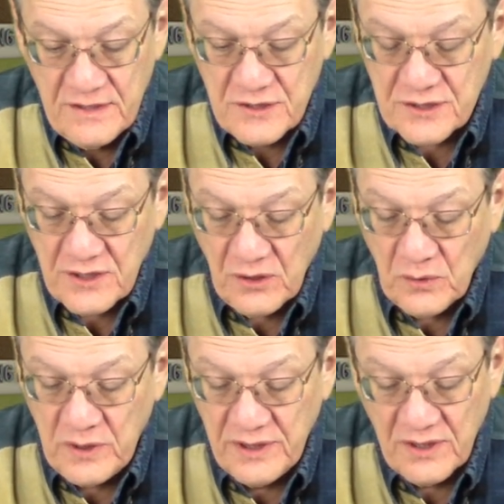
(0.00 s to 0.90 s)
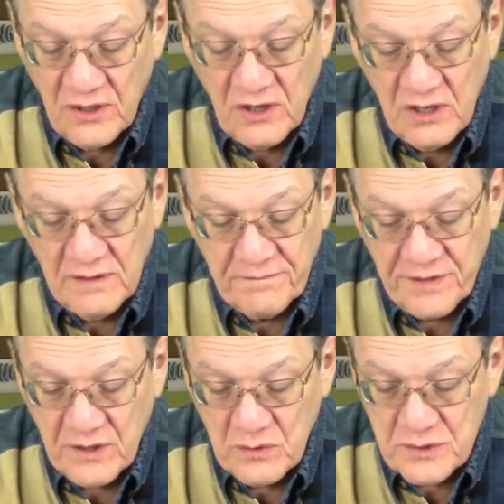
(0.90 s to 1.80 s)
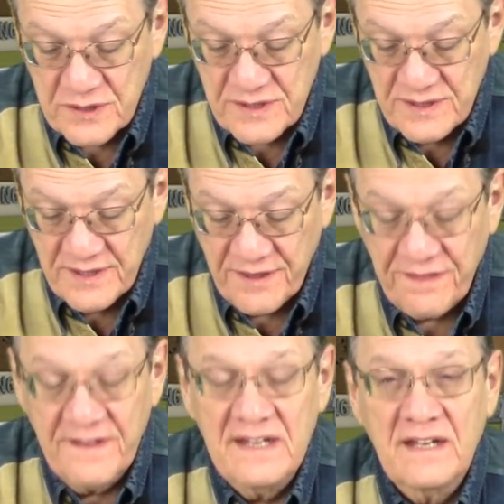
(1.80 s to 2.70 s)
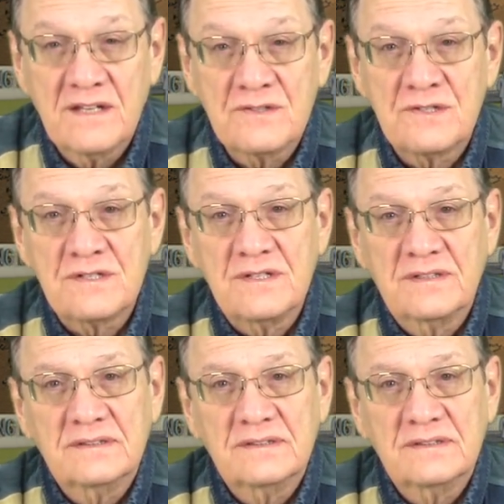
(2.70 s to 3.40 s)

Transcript: So all of those things